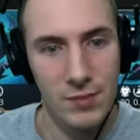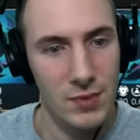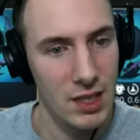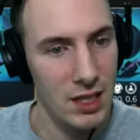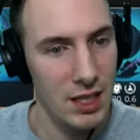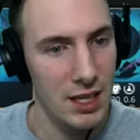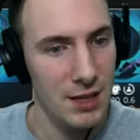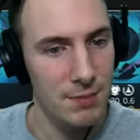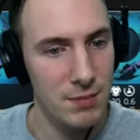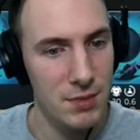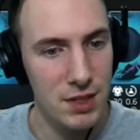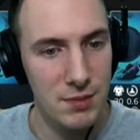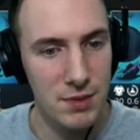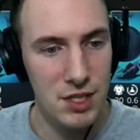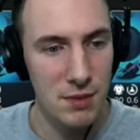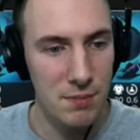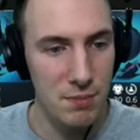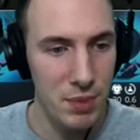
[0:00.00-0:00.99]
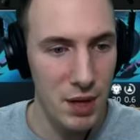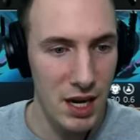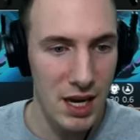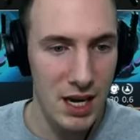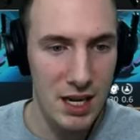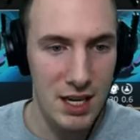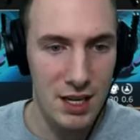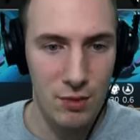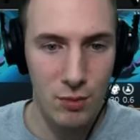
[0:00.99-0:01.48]
I'm
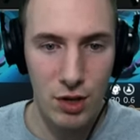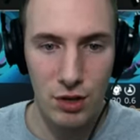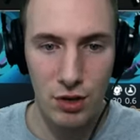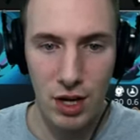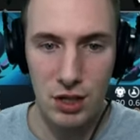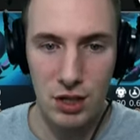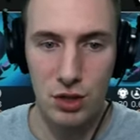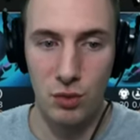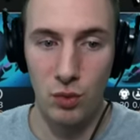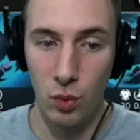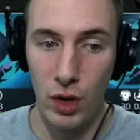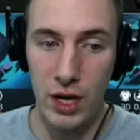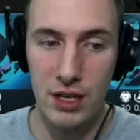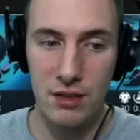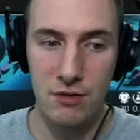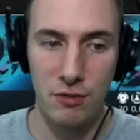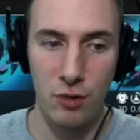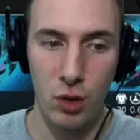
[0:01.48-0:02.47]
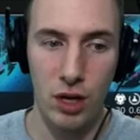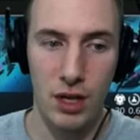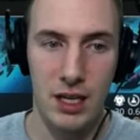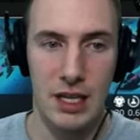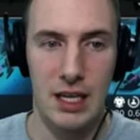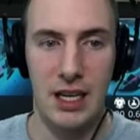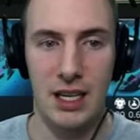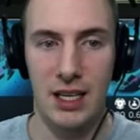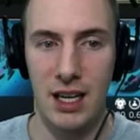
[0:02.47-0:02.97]
debating whether I should wait for it,
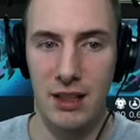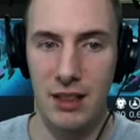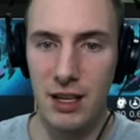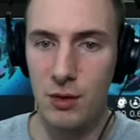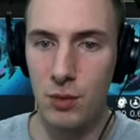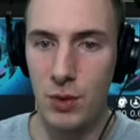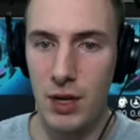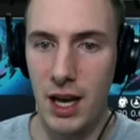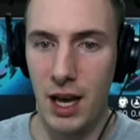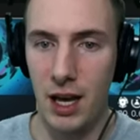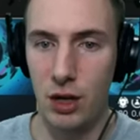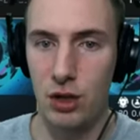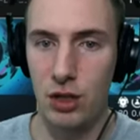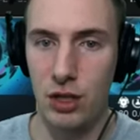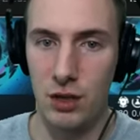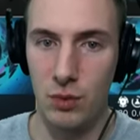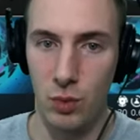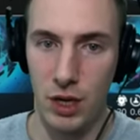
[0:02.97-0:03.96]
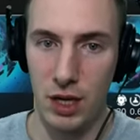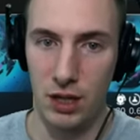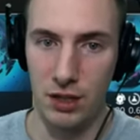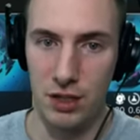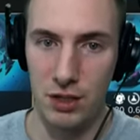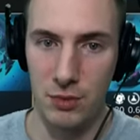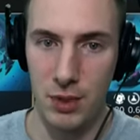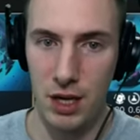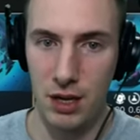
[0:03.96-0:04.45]
and I think we actually will.
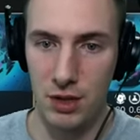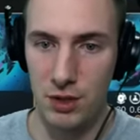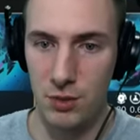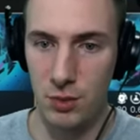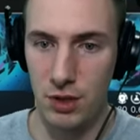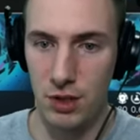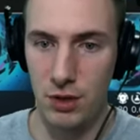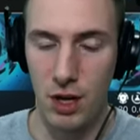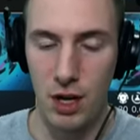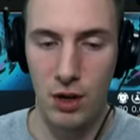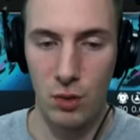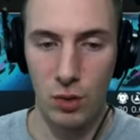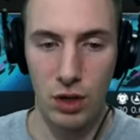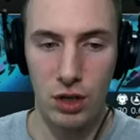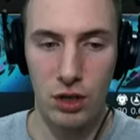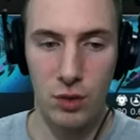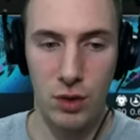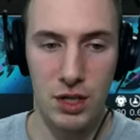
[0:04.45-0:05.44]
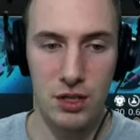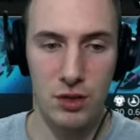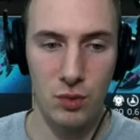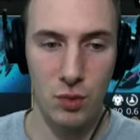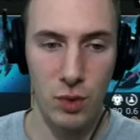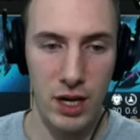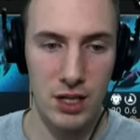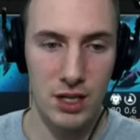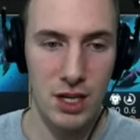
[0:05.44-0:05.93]
To be honest with you, we're going to
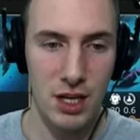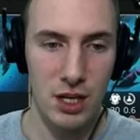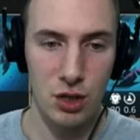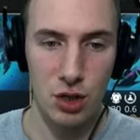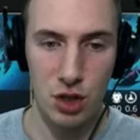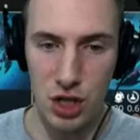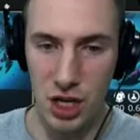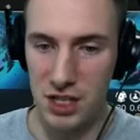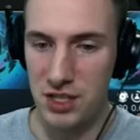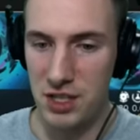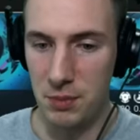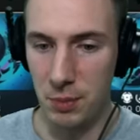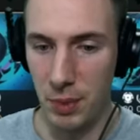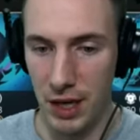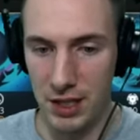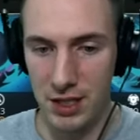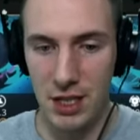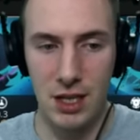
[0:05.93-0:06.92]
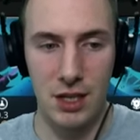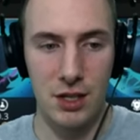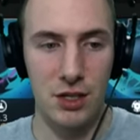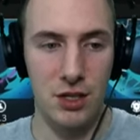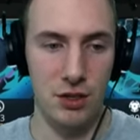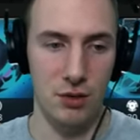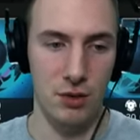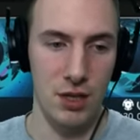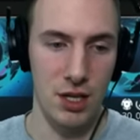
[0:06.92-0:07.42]
wait just a bit
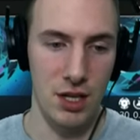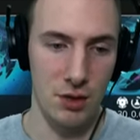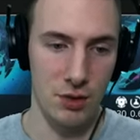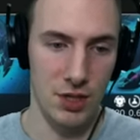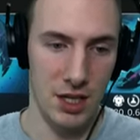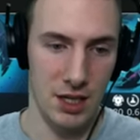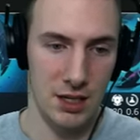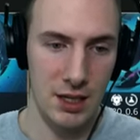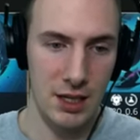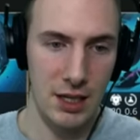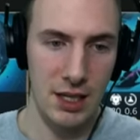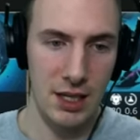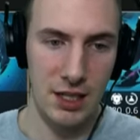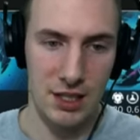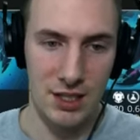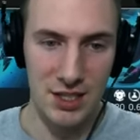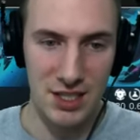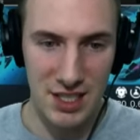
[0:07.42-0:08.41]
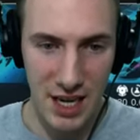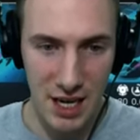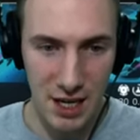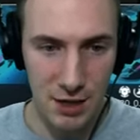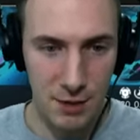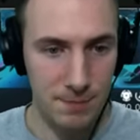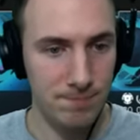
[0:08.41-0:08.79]
to use it. And instead,